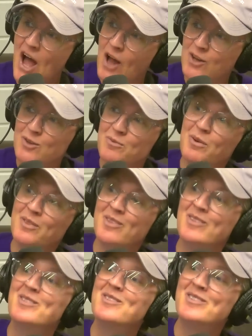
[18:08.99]
And you put
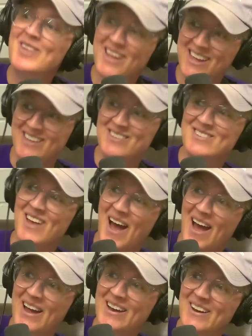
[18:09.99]
the sticky
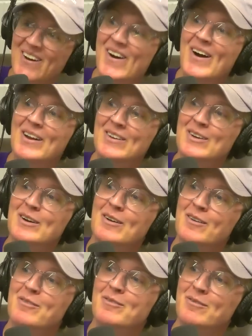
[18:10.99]
side on your